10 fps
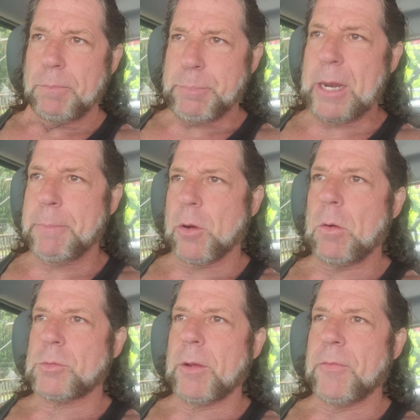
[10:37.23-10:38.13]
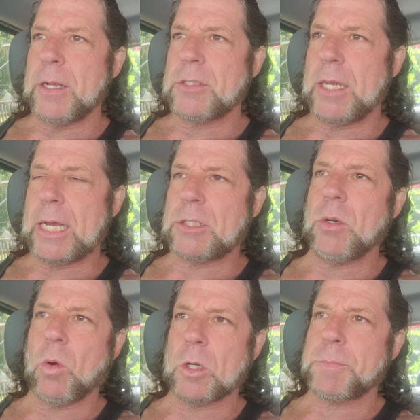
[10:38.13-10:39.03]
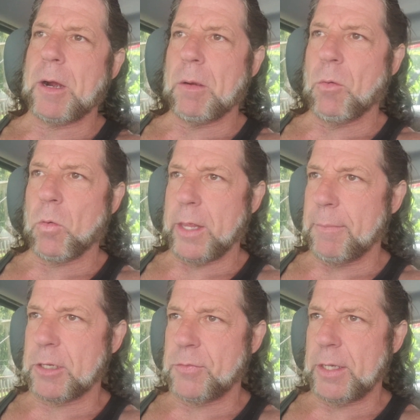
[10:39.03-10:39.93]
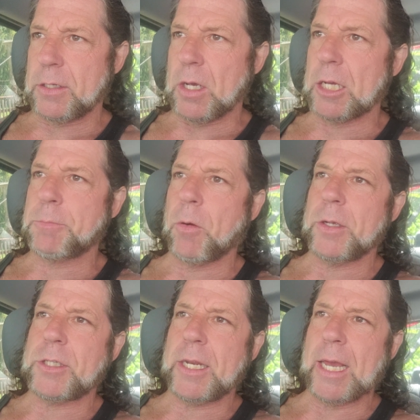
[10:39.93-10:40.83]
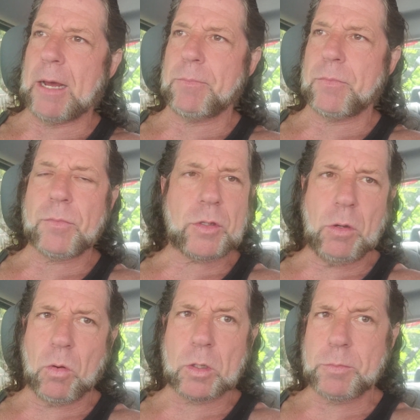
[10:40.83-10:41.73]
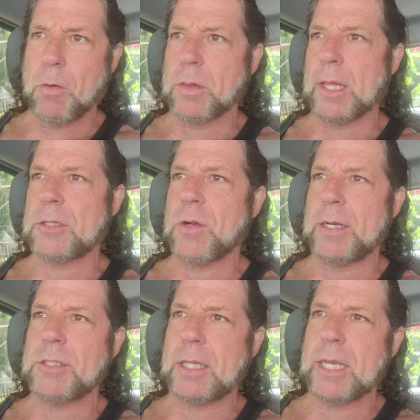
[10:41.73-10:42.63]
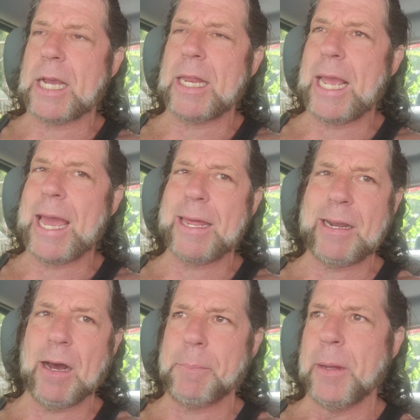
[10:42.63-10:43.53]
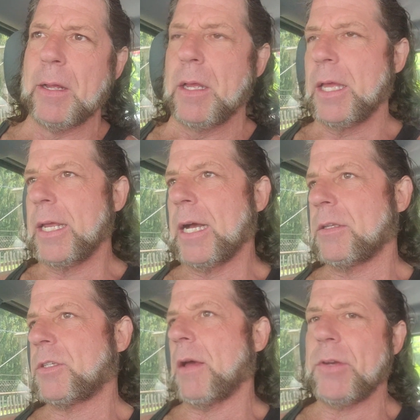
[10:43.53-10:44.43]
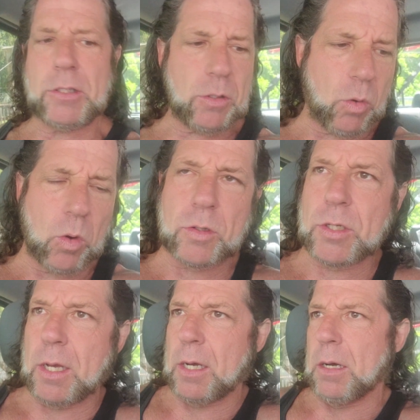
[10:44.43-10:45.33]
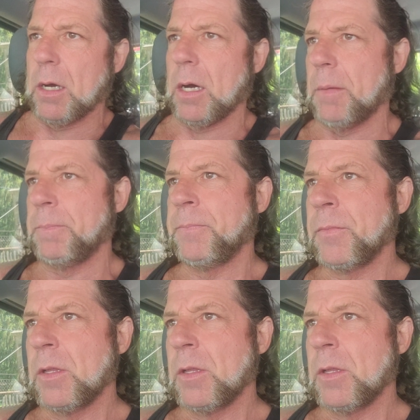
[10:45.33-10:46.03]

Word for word: Ben Probes, my friend, said he got two horsepower more with MSV exhaust port. He said he got two horse more with Lectron. He said they kind of added up, and he got 72 horse on a um,